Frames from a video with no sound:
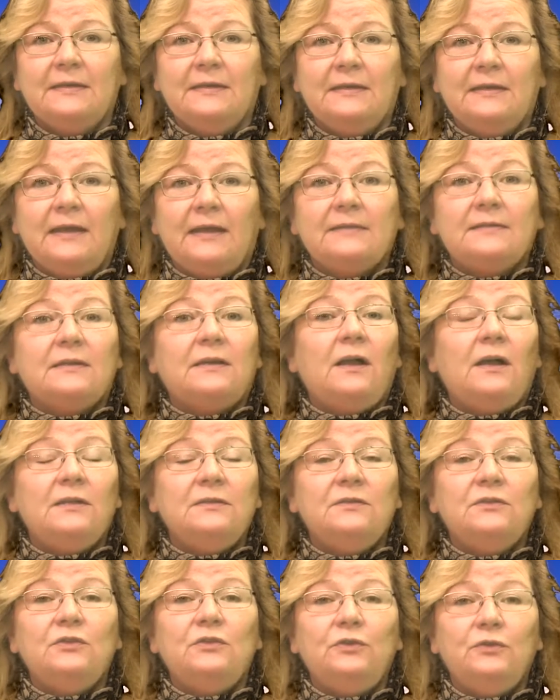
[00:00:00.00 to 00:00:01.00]
as a
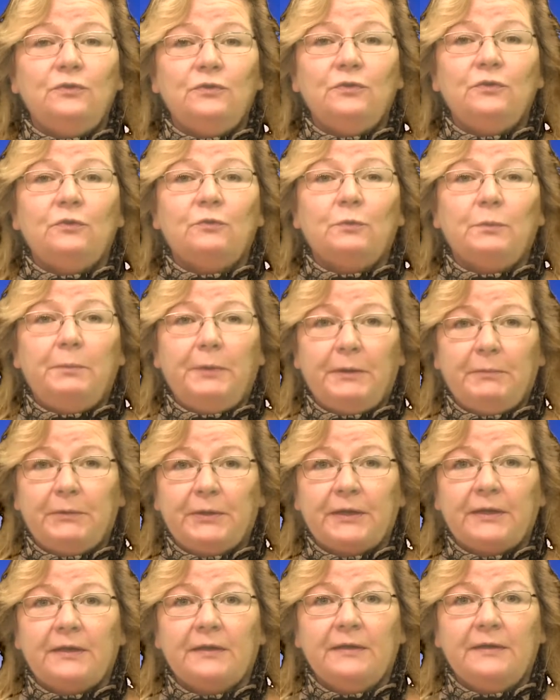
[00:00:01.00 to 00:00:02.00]
constitutional
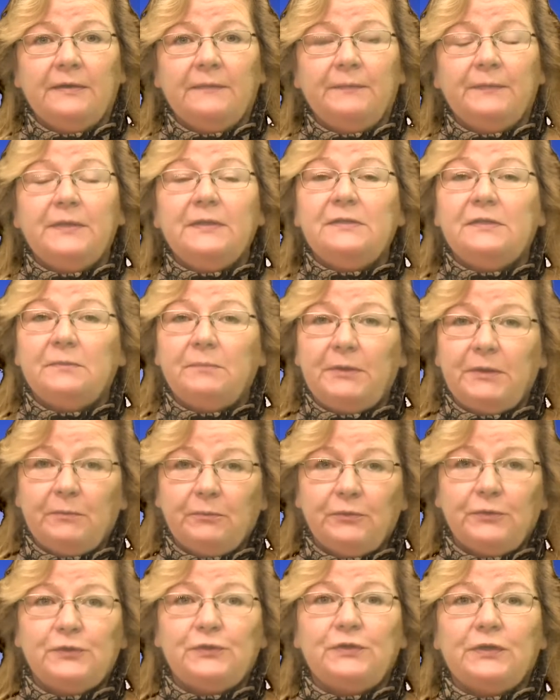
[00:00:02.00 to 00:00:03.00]
republic, needs to be
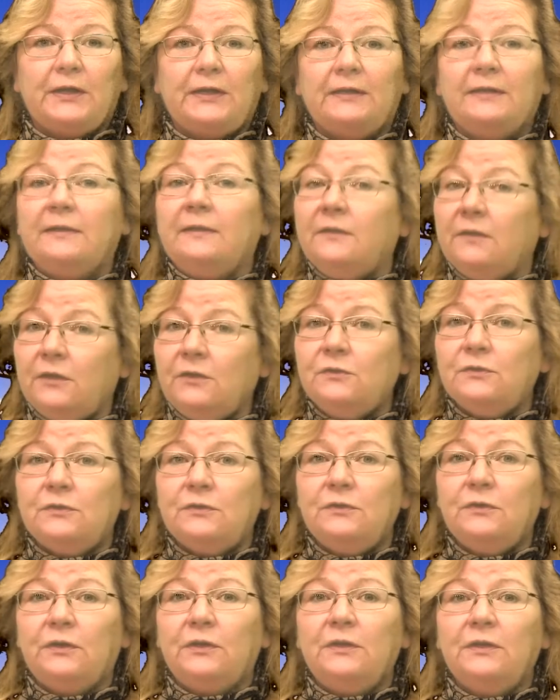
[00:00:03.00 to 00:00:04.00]
appreciated and
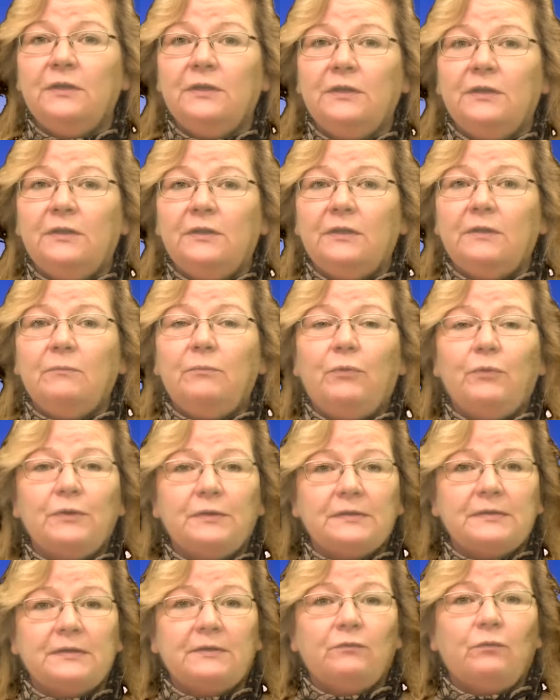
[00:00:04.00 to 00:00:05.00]
understood the
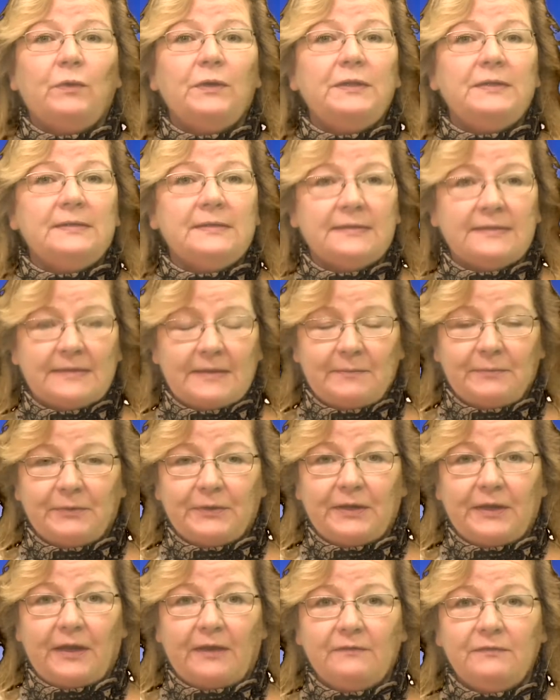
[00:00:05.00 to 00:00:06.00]
importance of what this
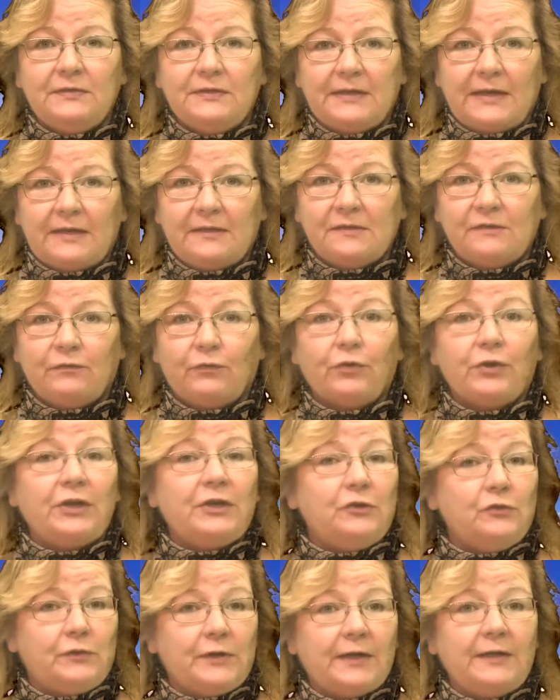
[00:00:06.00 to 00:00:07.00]
assembly of states for a
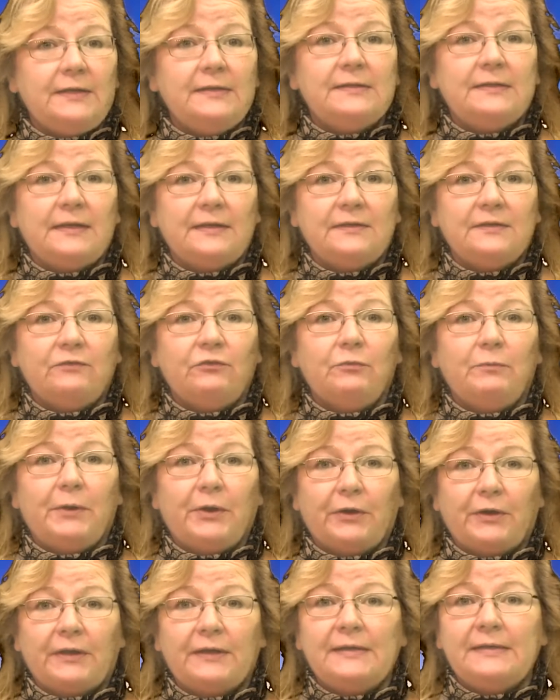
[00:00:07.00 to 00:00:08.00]
United States of
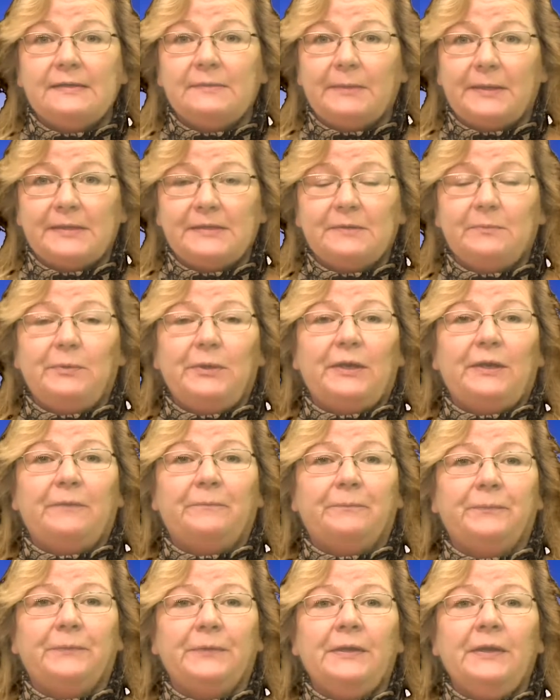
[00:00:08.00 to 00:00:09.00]
America is meant to be.
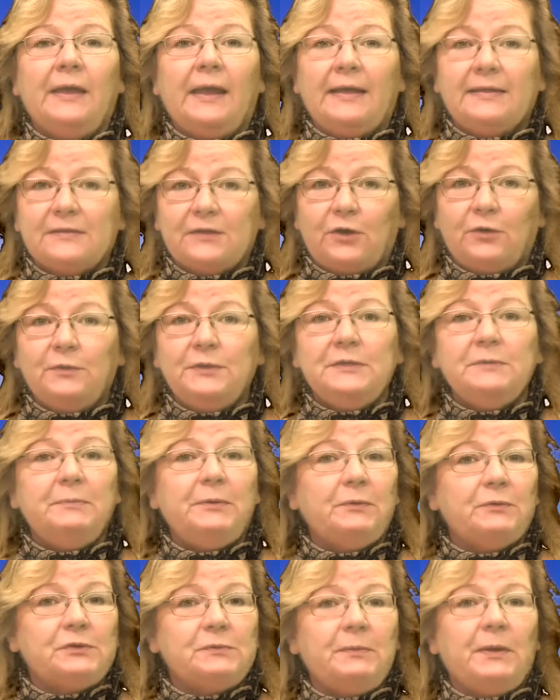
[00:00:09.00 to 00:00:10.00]
As always,
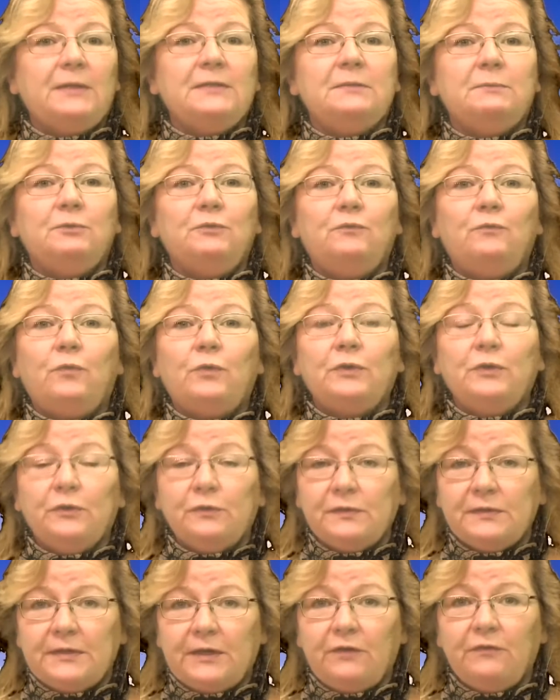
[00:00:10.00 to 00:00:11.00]
be responsible for
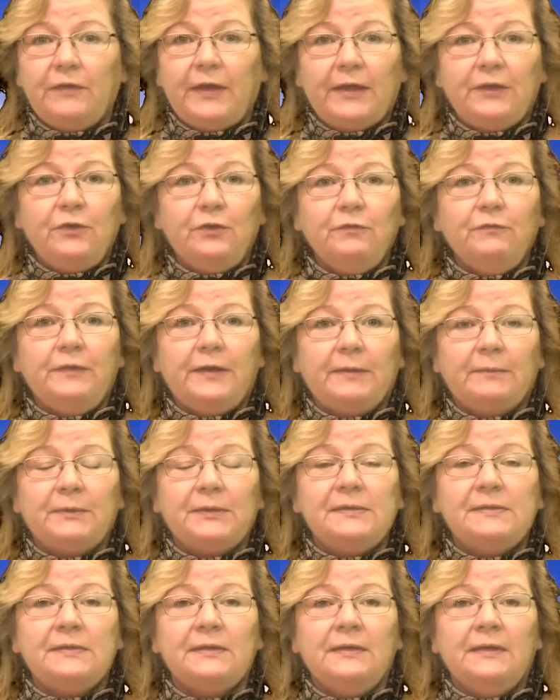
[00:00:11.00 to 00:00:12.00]
yourself and your
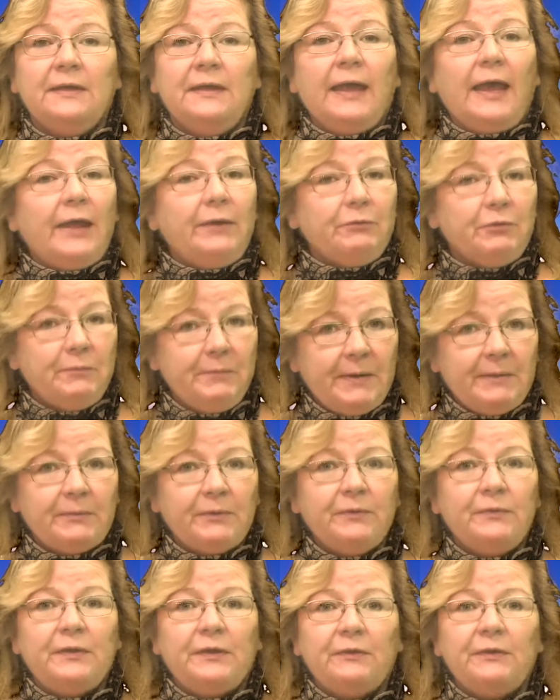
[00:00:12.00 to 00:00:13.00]
families, and
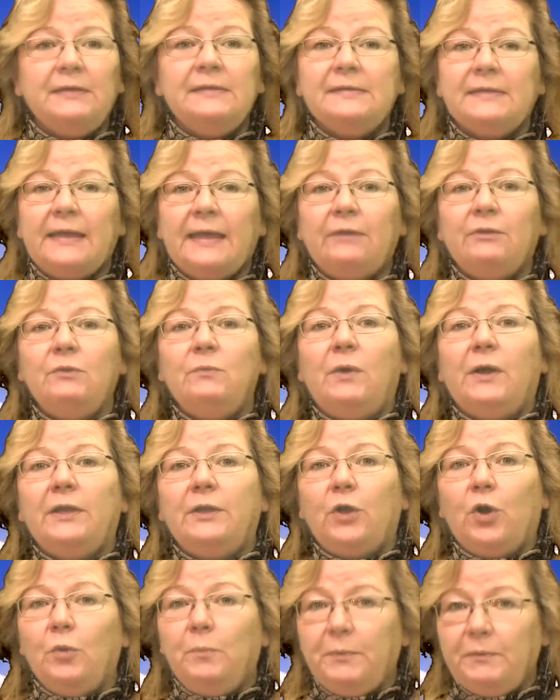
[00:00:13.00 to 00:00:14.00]
remember there is a
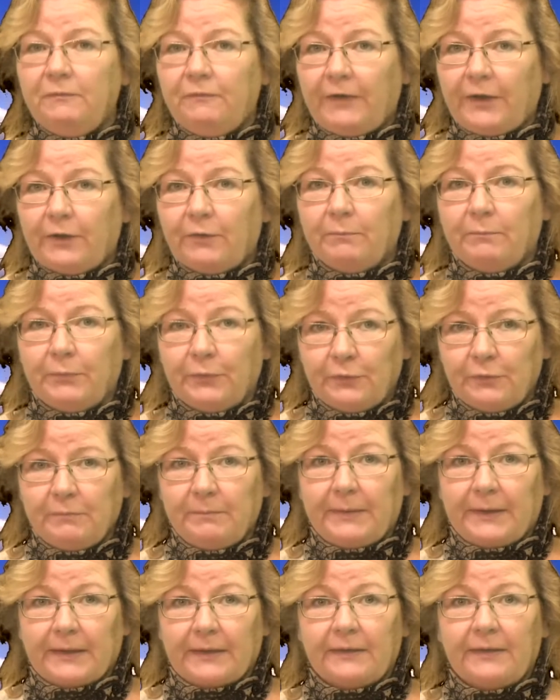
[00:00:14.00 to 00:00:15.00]
countywide open fire burn
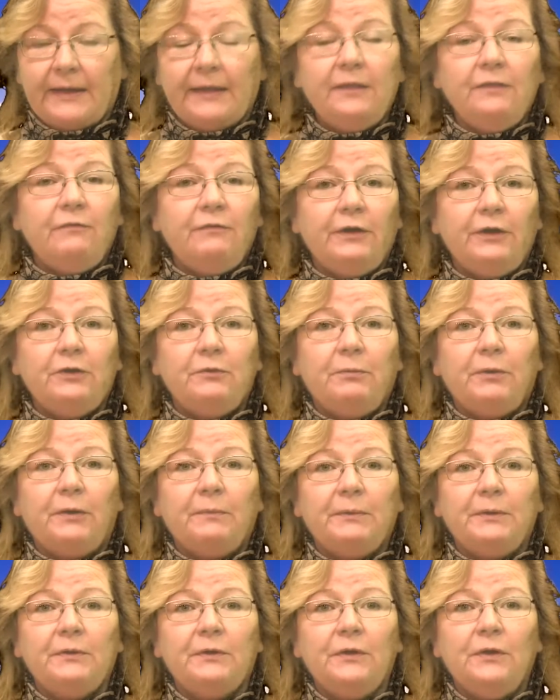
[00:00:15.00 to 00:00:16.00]
ban, and the fire
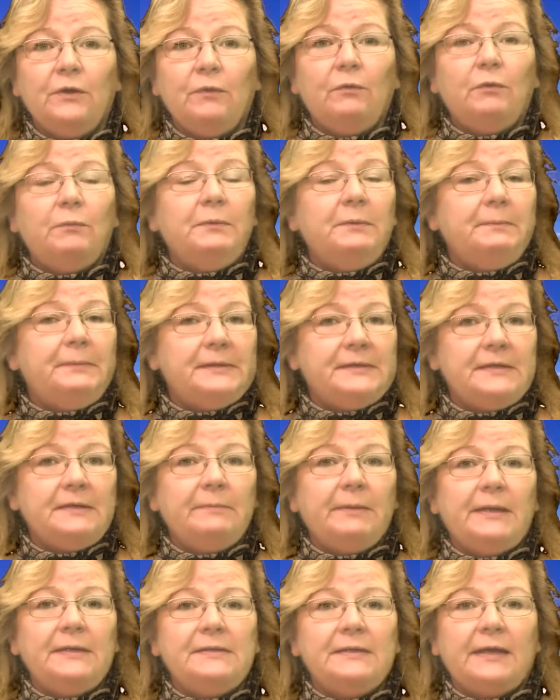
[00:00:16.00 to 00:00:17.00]
department will be busy
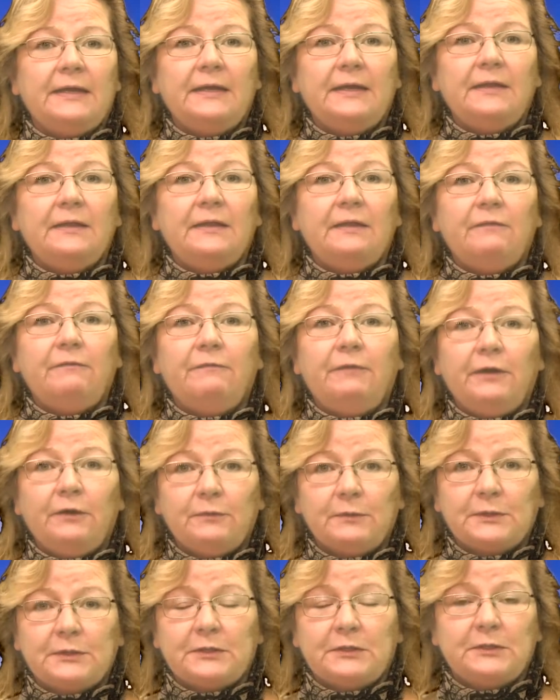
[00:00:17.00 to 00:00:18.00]
maintaining the
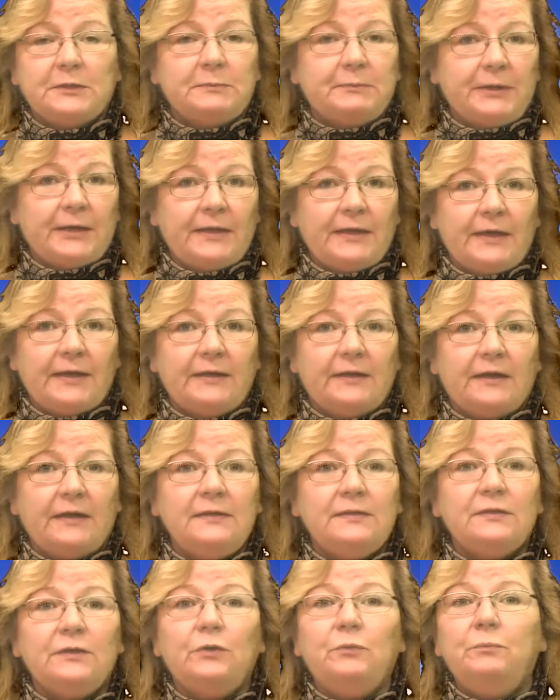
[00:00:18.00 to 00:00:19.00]
fireworks display that
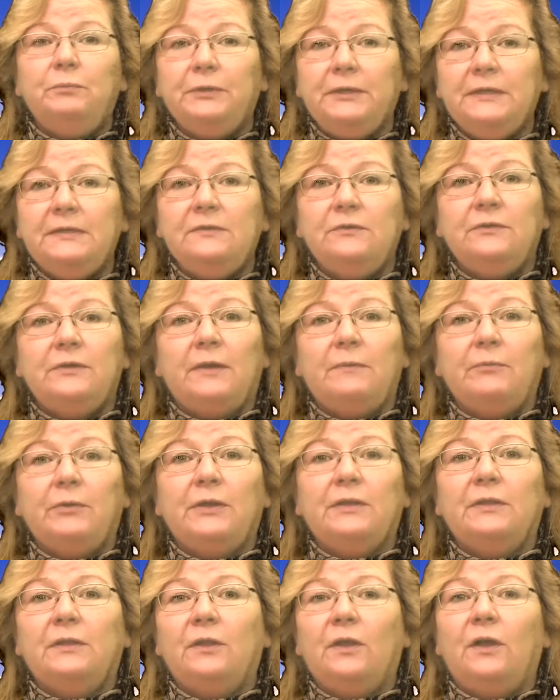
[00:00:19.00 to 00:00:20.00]
night, so please do not
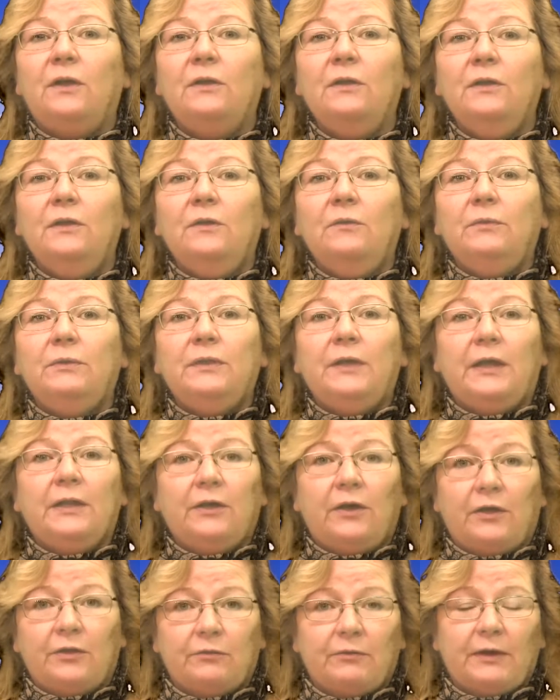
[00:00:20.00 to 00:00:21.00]
break the law with
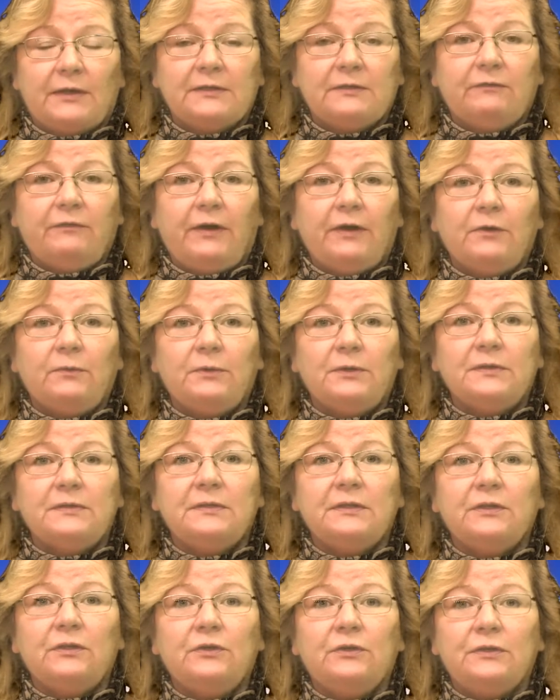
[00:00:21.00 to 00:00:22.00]
unauthorized fireworks
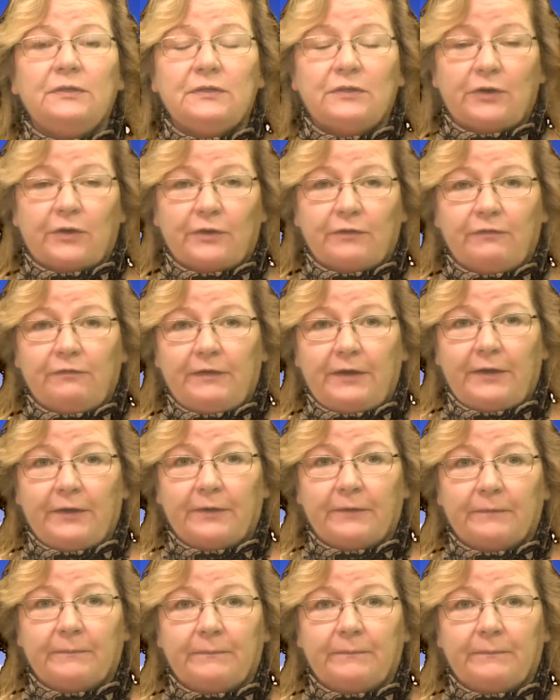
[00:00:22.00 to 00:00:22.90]
that could start a fire.